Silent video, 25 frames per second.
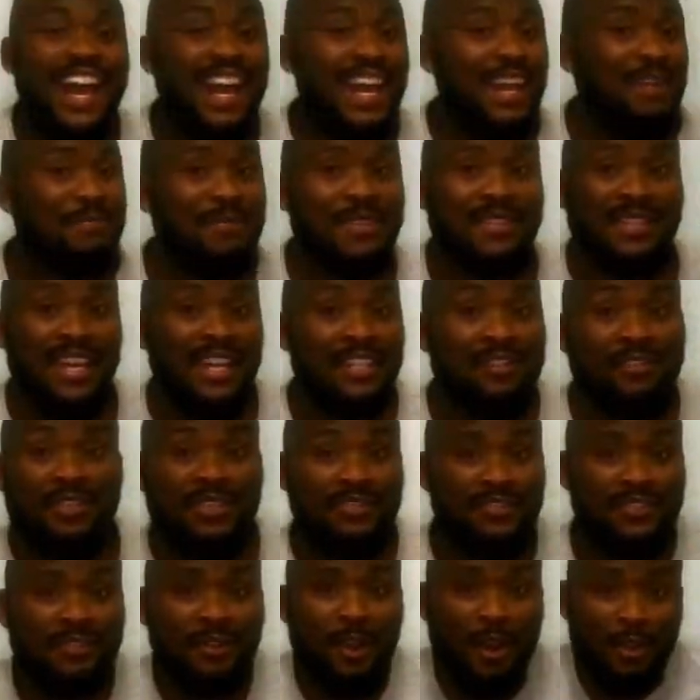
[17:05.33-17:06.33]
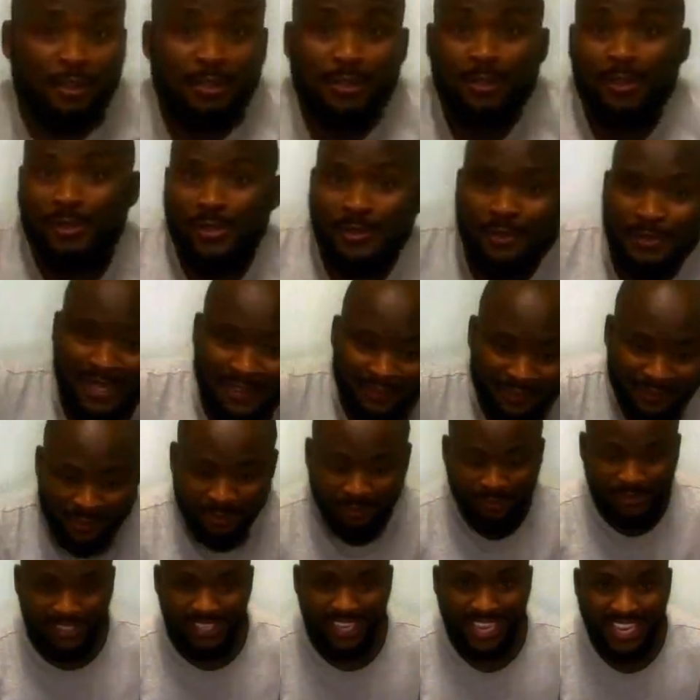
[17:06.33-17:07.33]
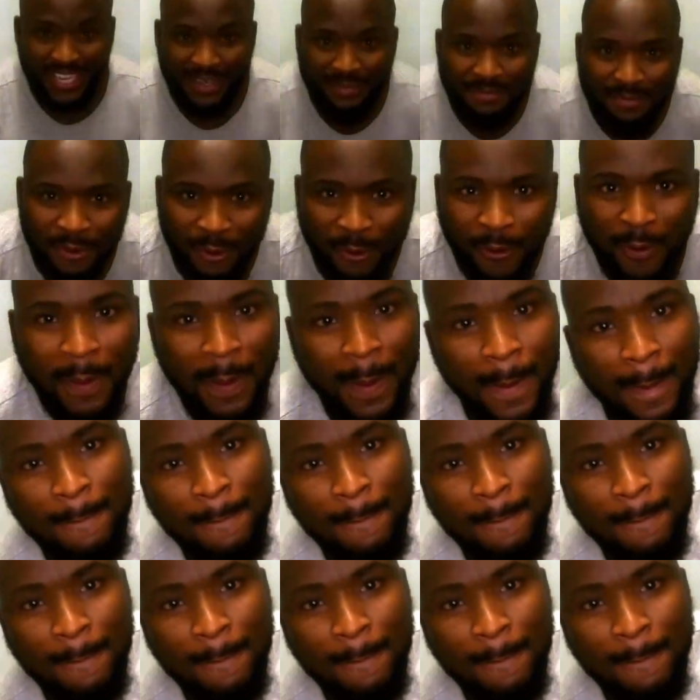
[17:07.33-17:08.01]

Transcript: I mean, I don't even know how to close my videos anymore.